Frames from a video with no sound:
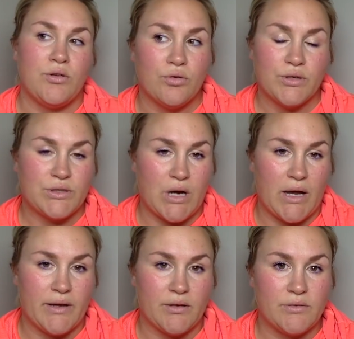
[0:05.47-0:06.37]
your
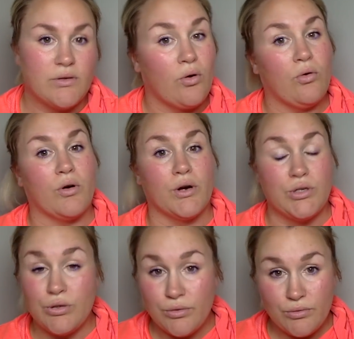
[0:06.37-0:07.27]
child or
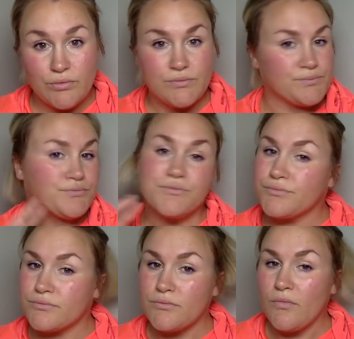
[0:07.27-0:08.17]
you
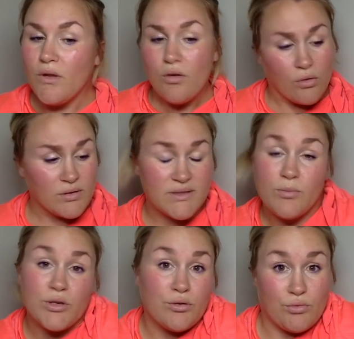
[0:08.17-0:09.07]
or
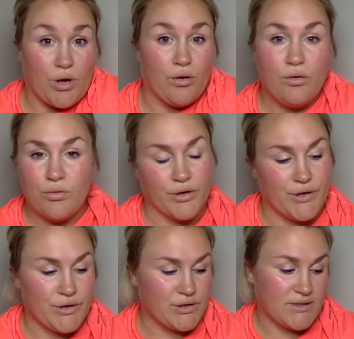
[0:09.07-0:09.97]
someone you know or
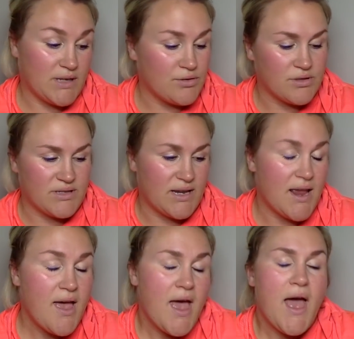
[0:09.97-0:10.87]
you're just interested
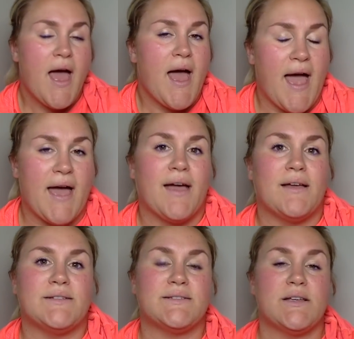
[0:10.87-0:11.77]

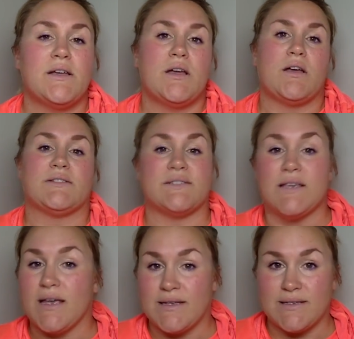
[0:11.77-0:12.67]
has
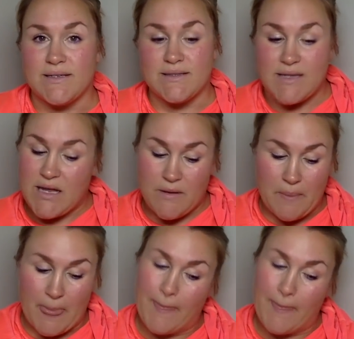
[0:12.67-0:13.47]
CACC,